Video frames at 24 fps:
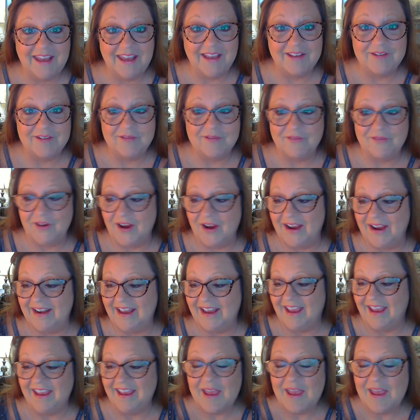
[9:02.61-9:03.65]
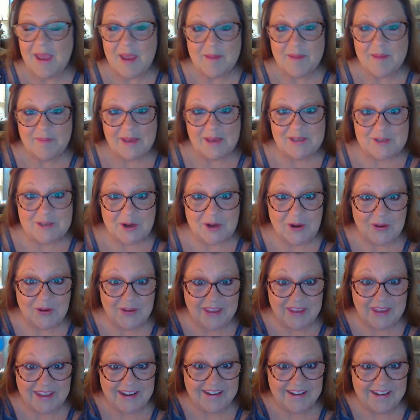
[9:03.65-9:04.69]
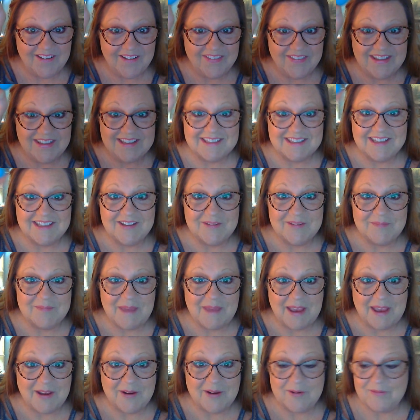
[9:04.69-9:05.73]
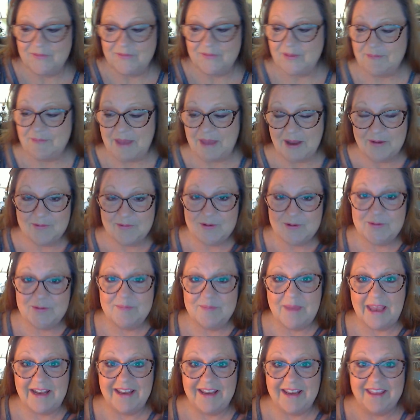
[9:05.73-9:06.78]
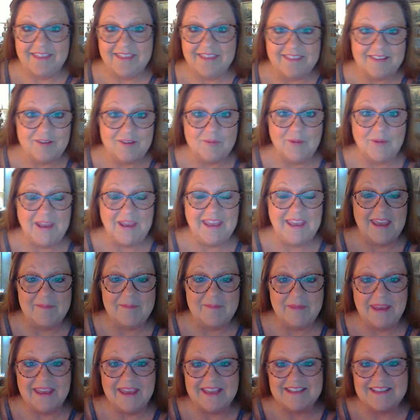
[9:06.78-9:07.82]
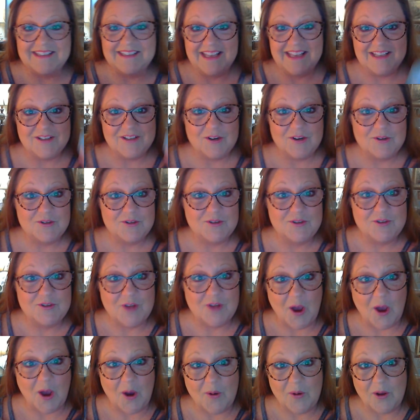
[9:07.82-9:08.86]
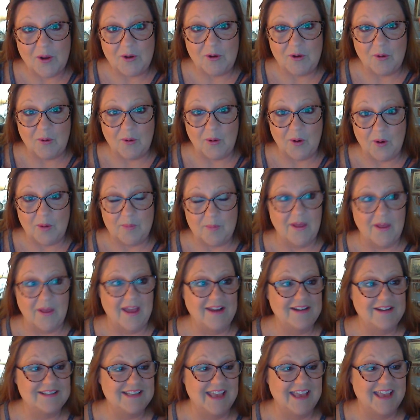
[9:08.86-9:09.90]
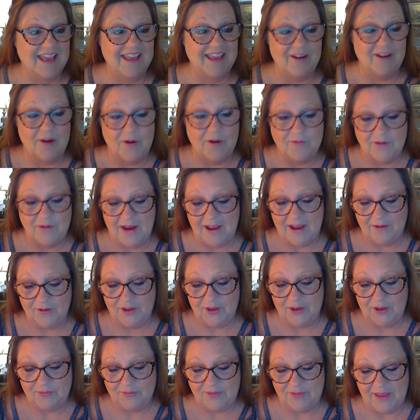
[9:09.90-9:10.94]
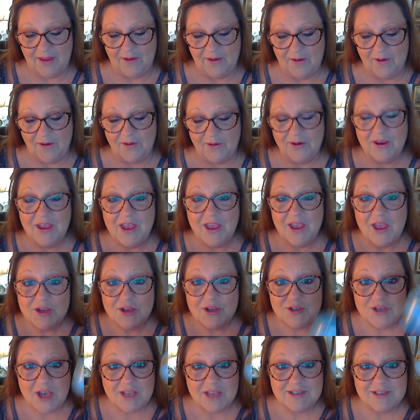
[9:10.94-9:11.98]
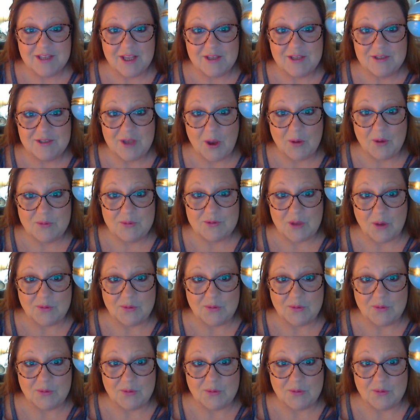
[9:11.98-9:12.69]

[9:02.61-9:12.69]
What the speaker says: next Friday. Be sure you get in on these little the macaroon mania this weekend, because these are so adorable. I just can't get over how cute they are. Just so